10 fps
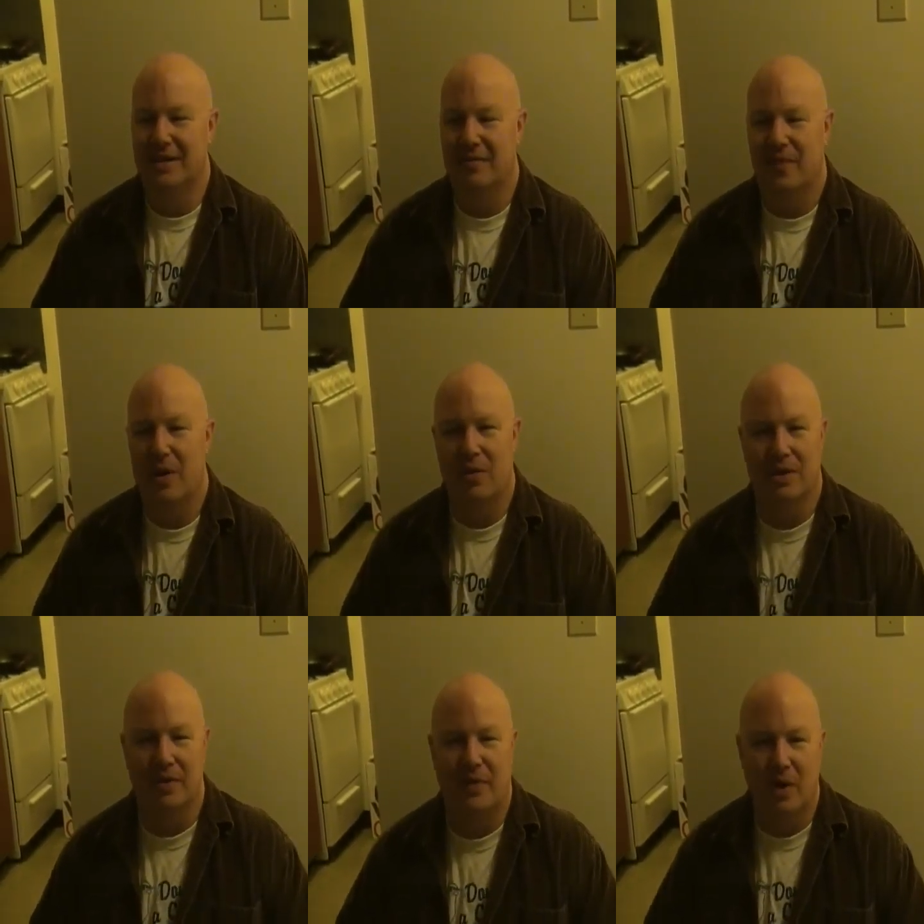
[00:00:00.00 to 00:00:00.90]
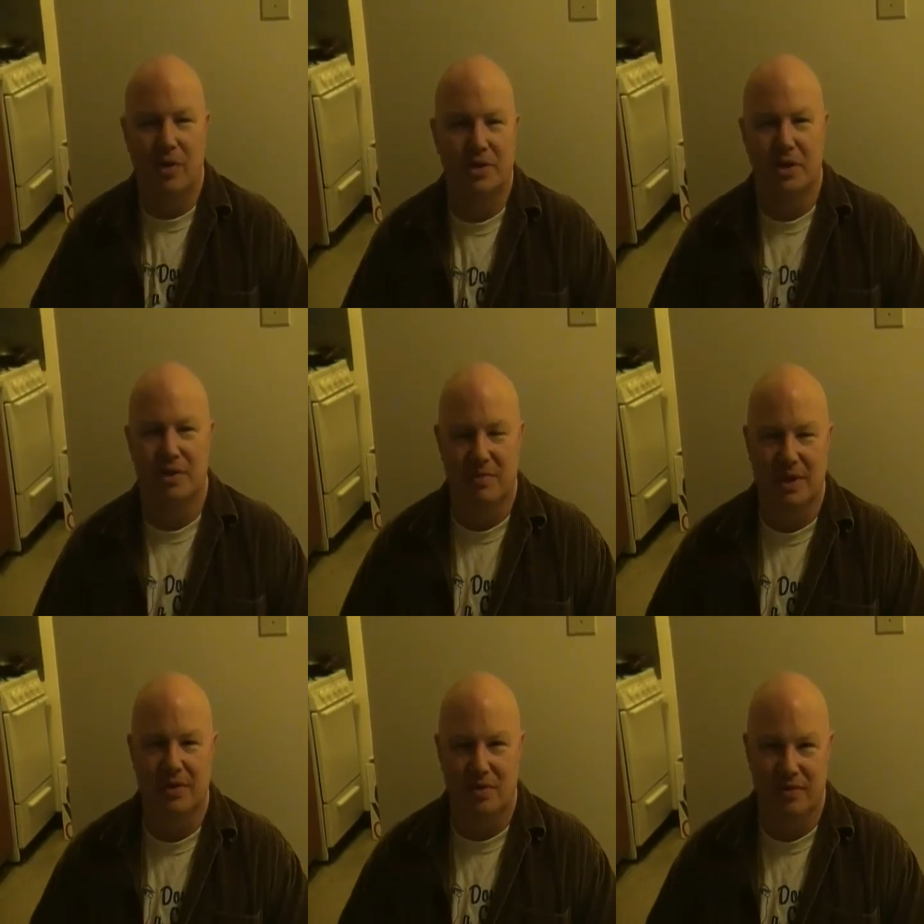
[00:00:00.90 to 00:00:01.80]
fireworks show is
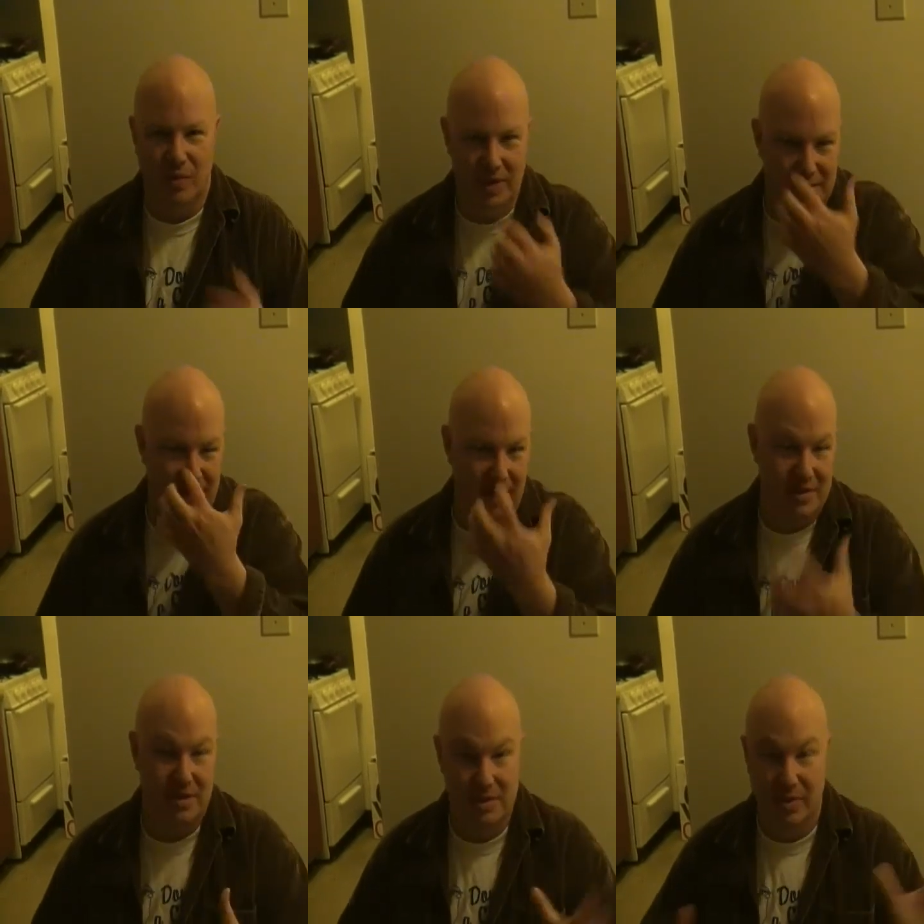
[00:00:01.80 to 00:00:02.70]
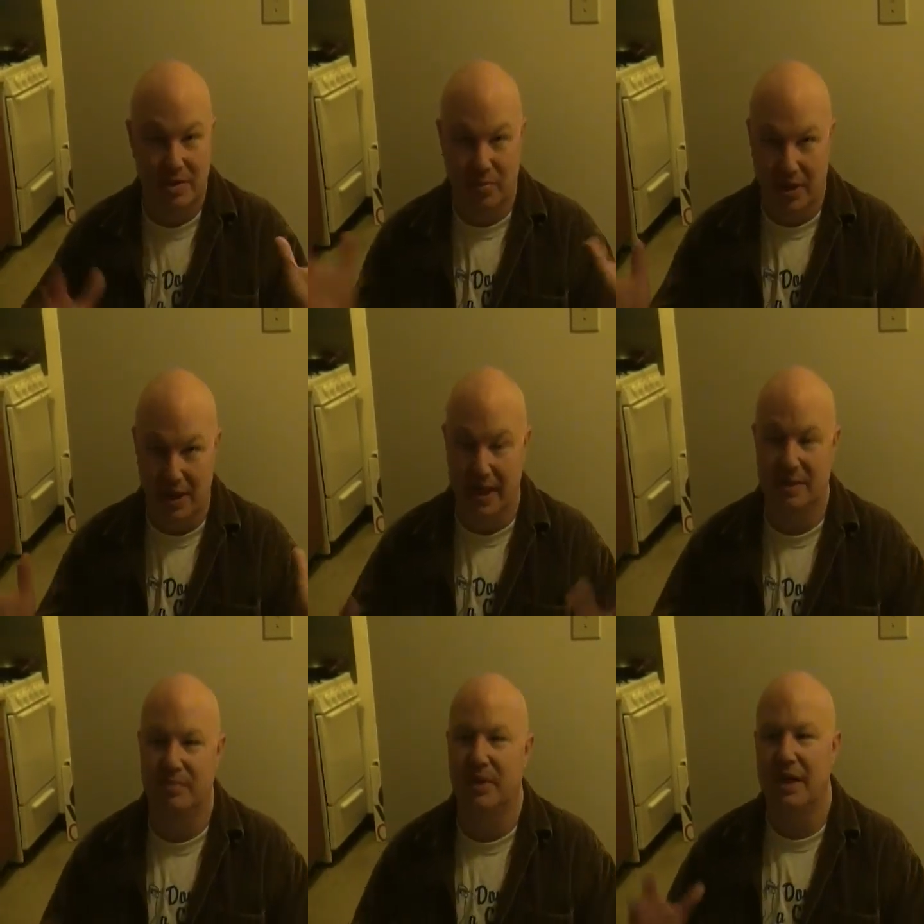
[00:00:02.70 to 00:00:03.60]
really sort of a waste of time. It's just a bunch of pretty
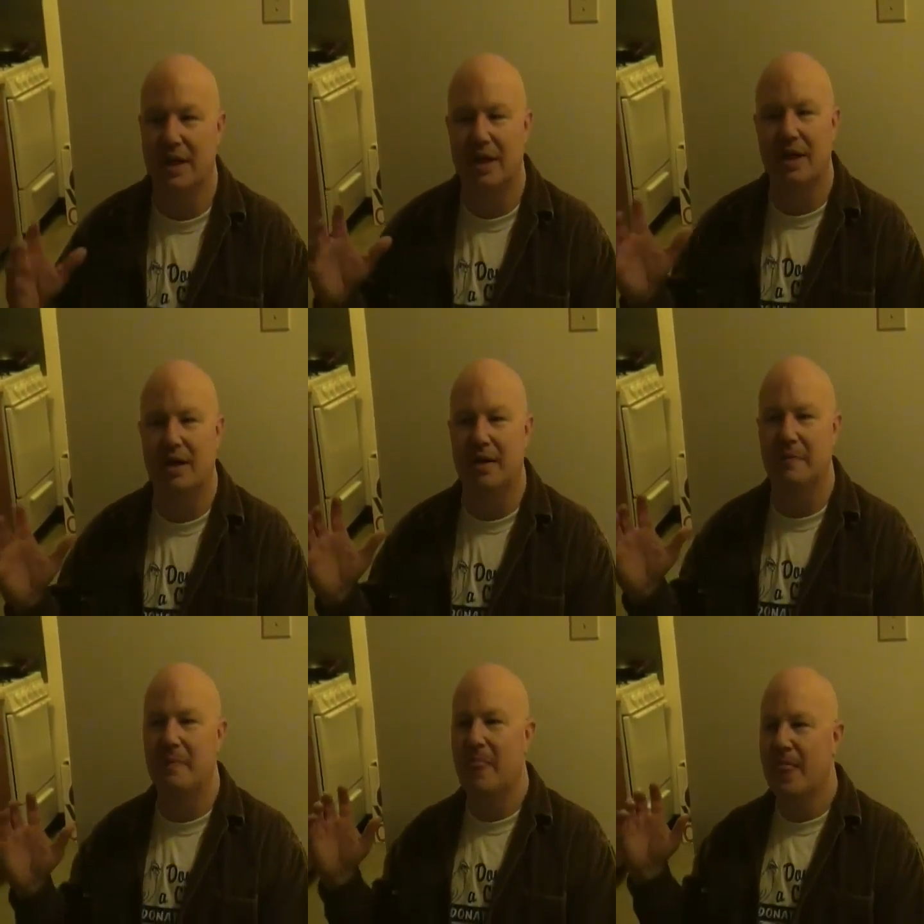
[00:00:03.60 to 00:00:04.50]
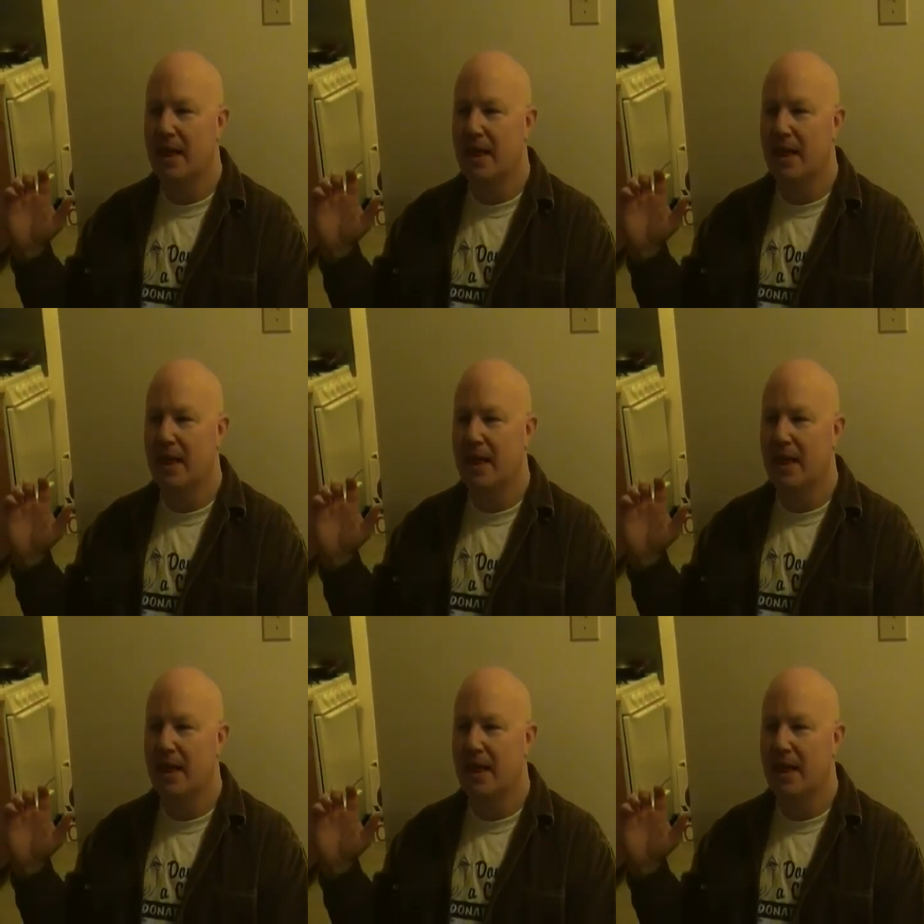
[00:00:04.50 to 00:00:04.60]
lights. But